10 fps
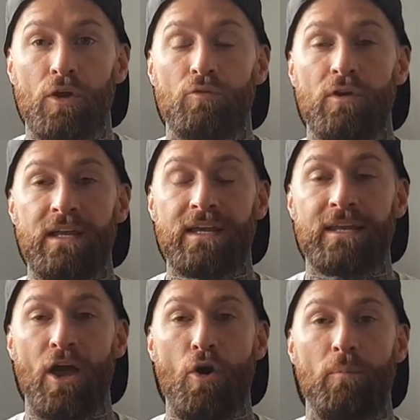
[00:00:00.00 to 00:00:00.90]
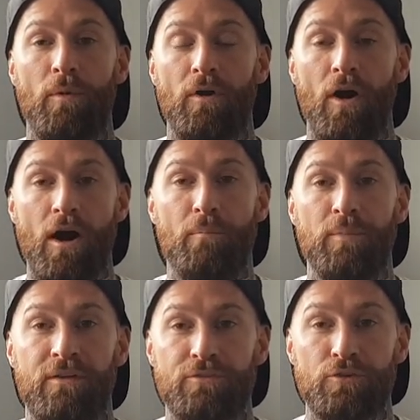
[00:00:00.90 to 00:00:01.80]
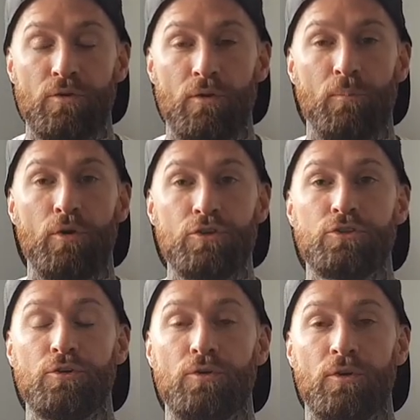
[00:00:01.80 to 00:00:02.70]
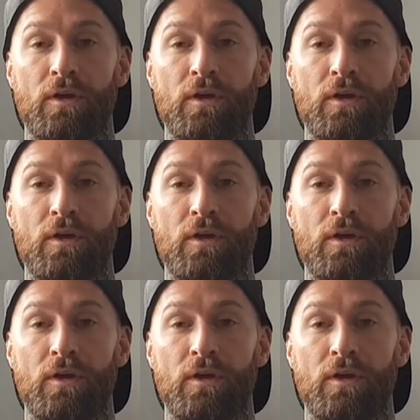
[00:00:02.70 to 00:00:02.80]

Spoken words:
really can help uplift you and push you